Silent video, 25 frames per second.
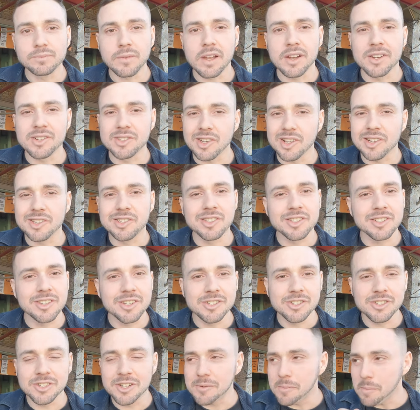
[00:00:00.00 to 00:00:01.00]
Looks like
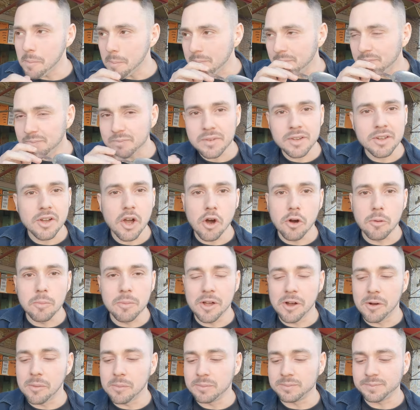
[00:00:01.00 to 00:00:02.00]
Tunisian
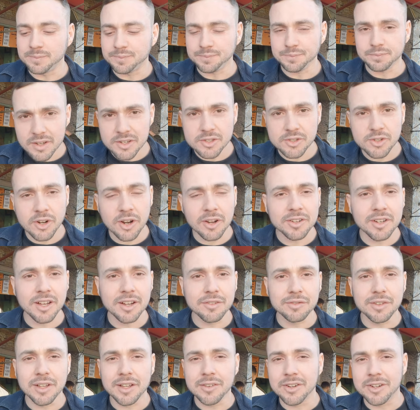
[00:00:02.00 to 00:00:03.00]
oatmeal. Strong
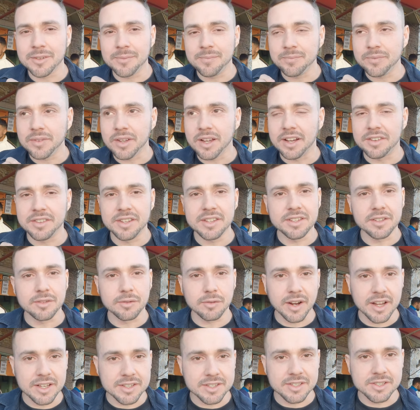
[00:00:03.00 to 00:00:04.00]
nut flavor. I think the
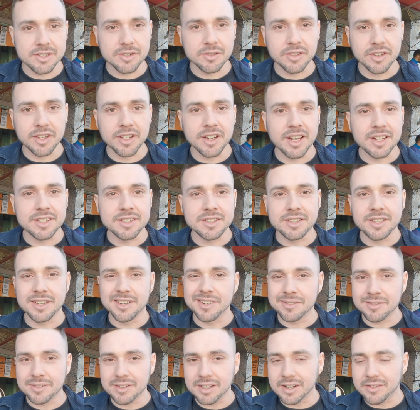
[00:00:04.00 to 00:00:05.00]
raisins are really nice in
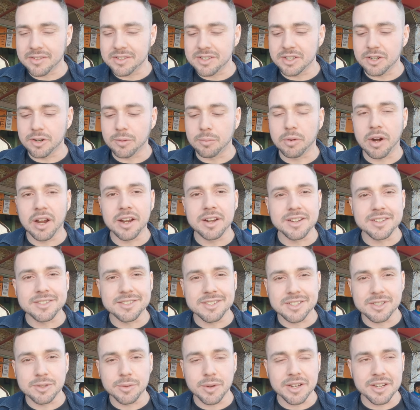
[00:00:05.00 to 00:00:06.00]
there. It gives a little brightness
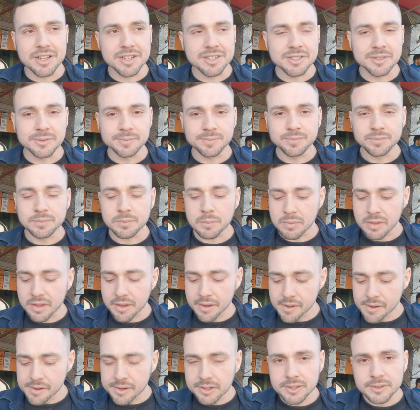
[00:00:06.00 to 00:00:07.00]
and sweetness.
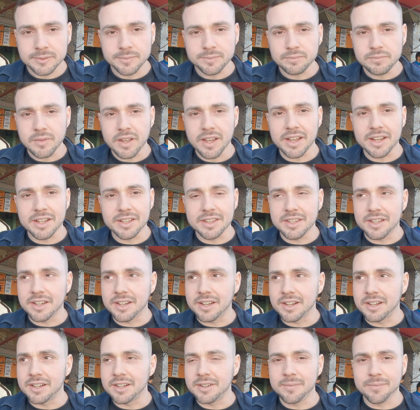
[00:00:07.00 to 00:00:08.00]
And
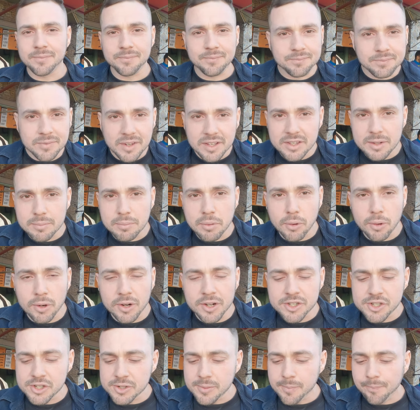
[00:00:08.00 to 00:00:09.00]
uh, the
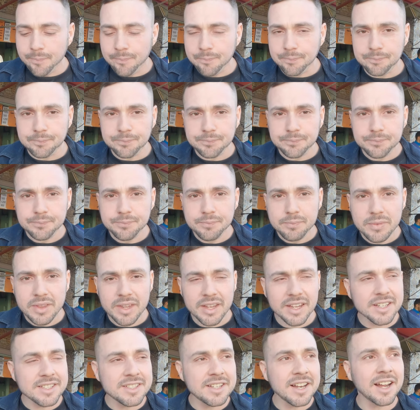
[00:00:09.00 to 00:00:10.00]
porridge,
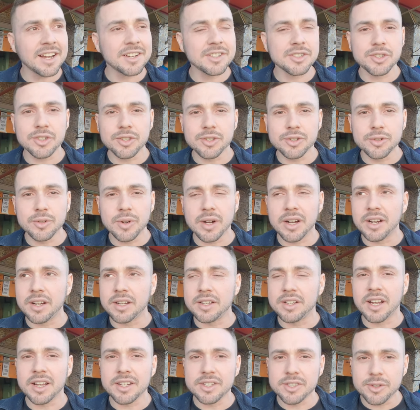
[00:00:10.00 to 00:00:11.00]
it's not too uh,
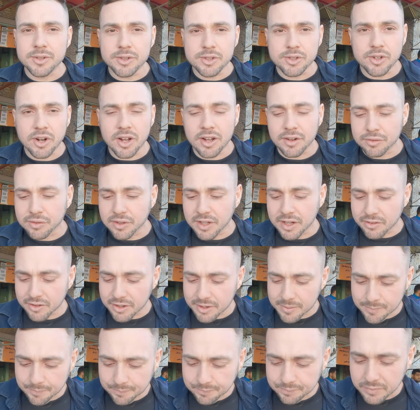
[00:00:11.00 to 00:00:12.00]
not too strong flavored.